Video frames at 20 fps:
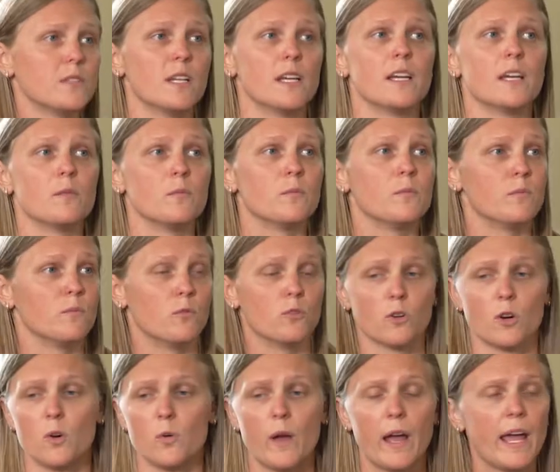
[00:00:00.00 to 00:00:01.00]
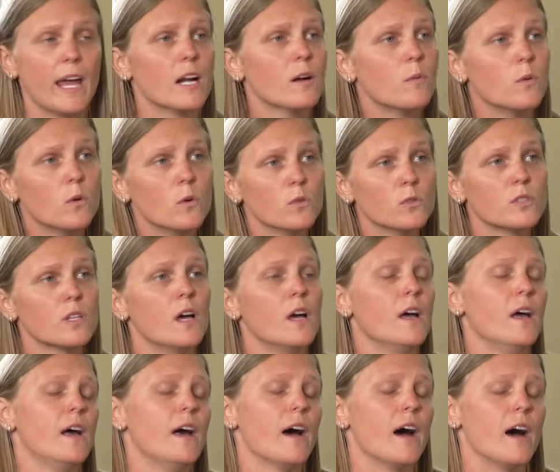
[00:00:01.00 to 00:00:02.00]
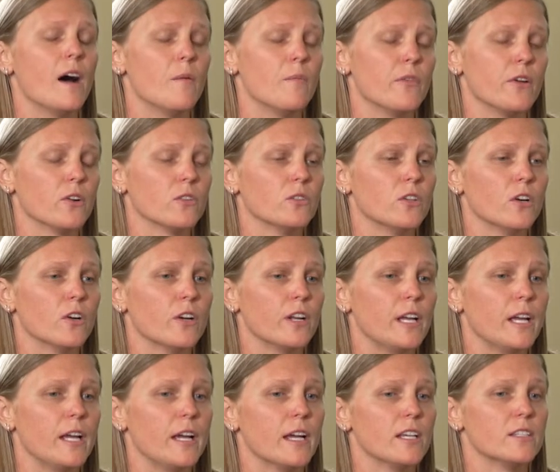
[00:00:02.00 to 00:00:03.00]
they can grow animals. They're learning